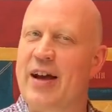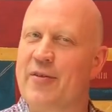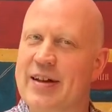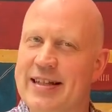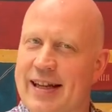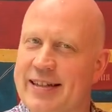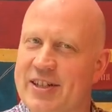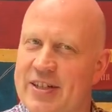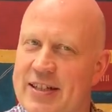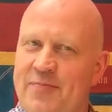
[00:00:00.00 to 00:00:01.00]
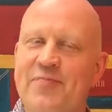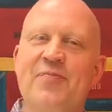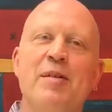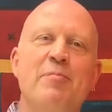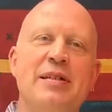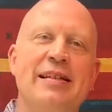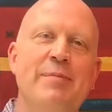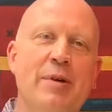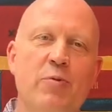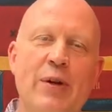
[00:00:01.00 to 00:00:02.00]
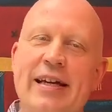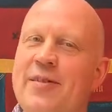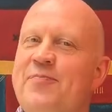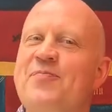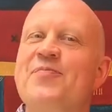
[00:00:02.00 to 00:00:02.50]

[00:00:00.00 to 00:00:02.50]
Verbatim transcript: favourite Italian dishes, particularly midweek,